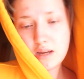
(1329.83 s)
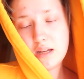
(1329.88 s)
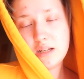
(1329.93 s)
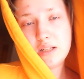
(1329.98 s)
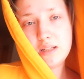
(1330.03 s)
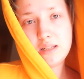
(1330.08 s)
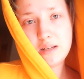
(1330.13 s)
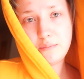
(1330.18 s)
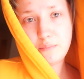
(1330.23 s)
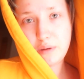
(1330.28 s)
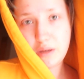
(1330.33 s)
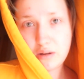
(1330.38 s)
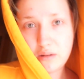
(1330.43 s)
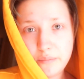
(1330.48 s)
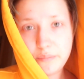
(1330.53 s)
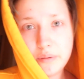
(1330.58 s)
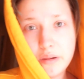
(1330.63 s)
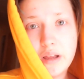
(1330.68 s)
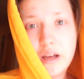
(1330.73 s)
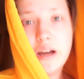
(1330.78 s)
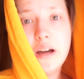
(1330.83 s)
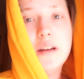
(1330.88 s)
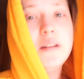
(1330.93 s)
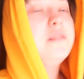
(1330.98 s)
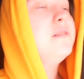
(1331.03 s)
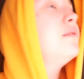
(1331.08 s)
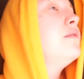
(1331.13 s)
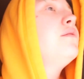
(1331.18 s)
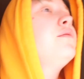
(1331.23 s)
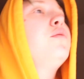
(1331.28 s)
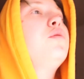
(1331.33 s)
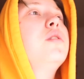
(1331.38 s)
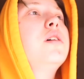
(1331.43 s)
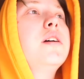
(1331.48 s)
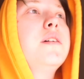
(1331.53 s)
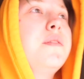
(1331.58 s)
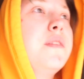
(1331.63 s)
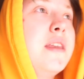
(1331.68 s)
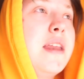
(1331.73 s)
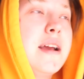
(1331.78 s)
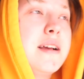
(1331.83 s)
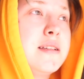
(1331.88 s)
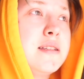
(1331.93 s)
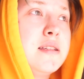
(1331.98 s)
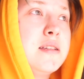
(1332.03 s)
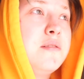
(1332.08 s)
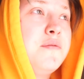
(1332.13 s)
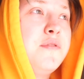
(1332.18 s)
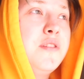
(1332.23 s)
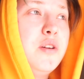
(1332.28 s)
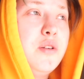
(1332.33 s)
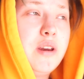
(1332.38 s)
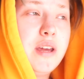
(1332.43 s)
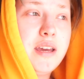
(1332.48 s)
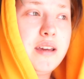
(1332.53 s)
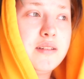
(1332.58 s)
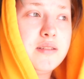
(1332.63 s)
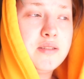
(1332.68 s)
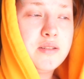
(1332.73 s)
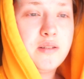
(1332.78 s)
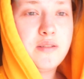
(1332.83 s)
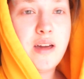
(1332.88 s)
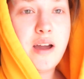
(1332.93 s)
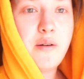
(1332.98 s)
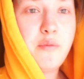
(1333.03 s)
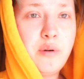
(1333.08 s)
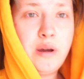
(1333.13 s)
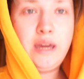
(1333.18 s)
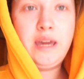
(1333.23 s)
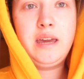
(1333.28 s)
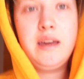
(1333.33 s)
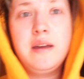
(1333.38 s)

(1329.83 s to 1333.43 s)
just a meal plan for the next few days so that way